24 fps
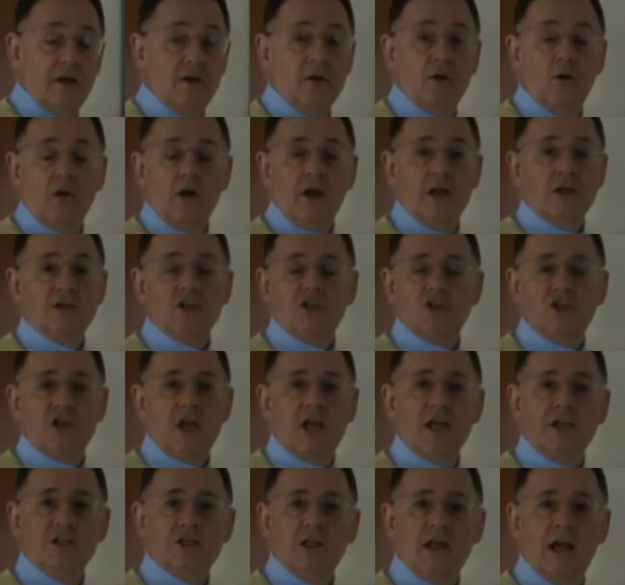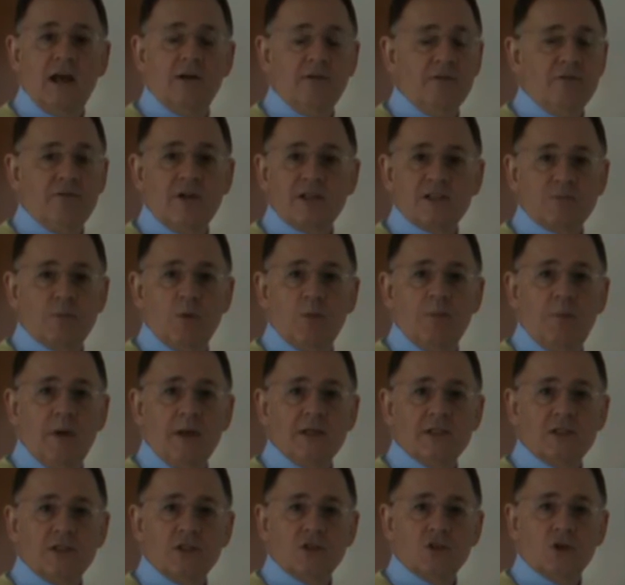not going to change their investment
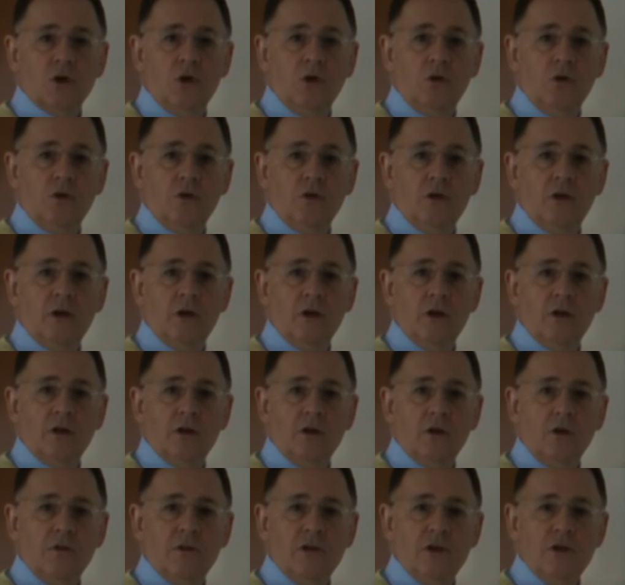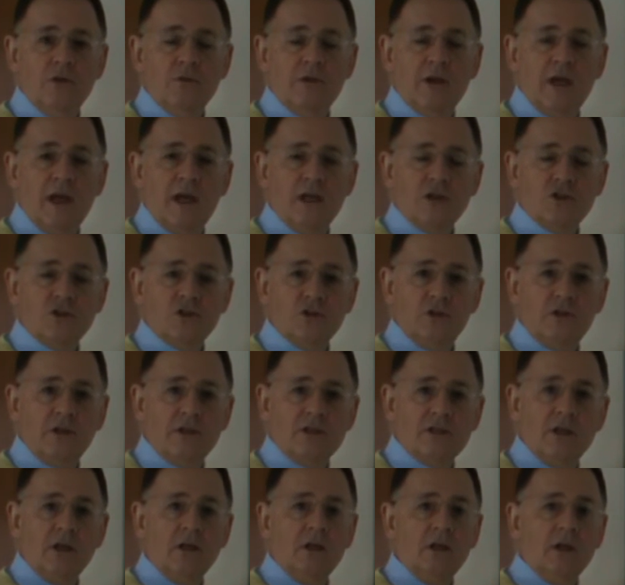basis on the UK should
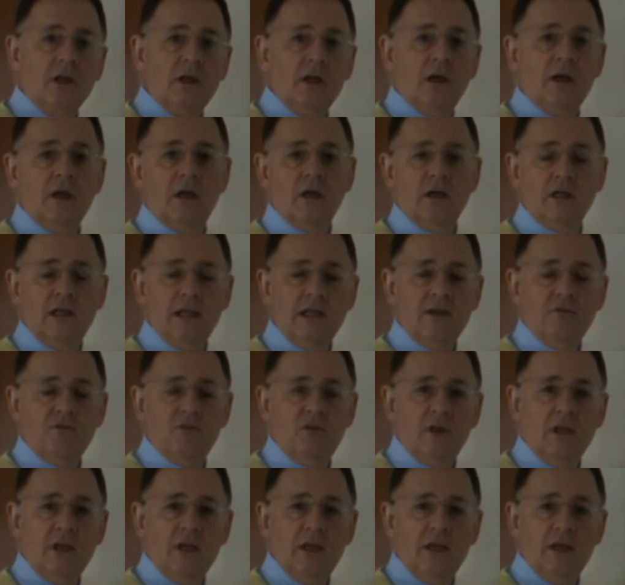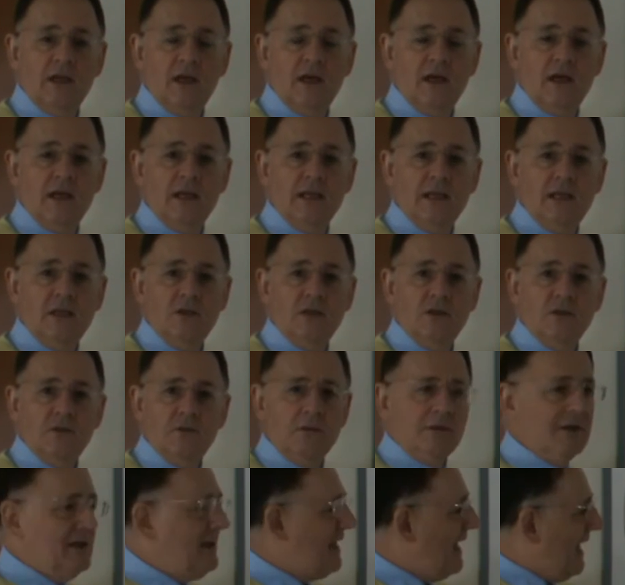it leave the EU.
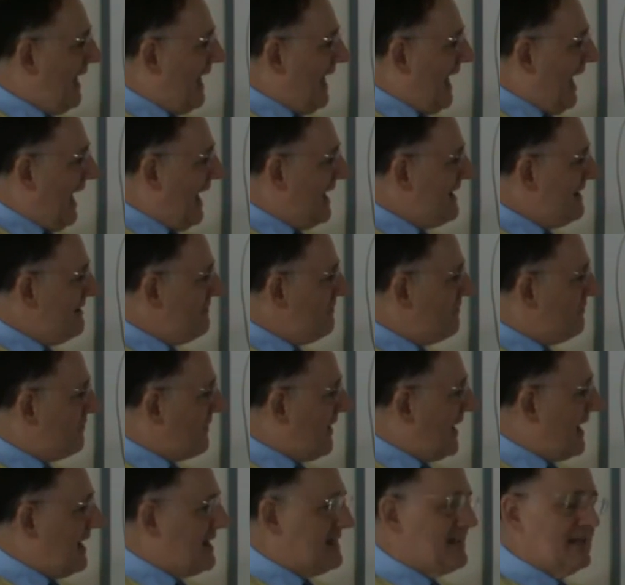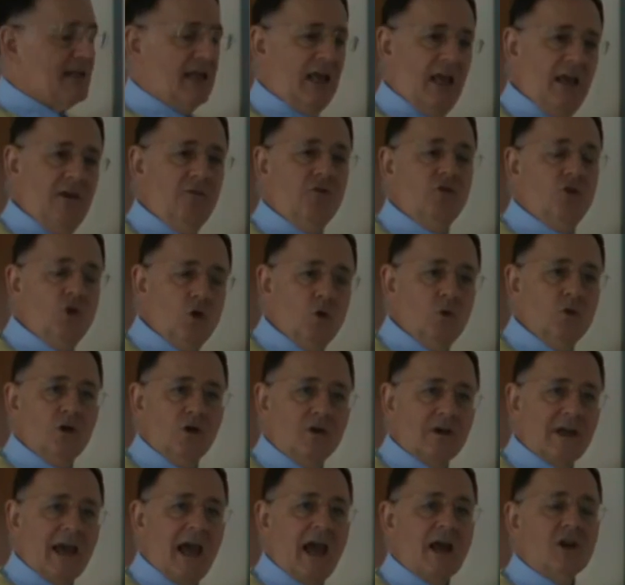And in fact, if you
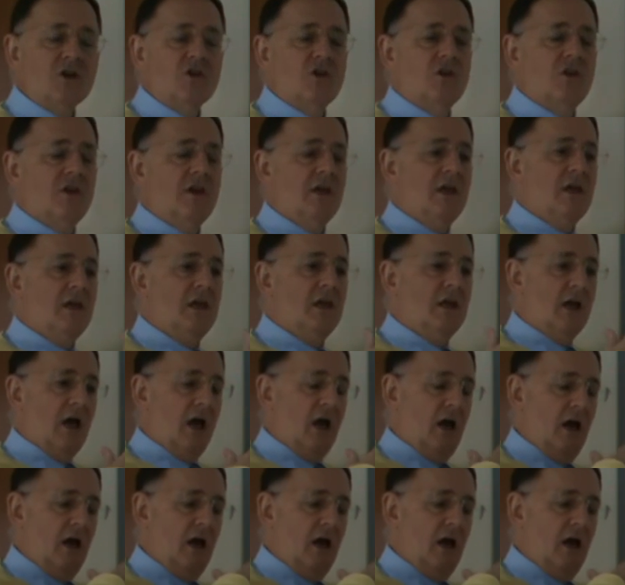look at the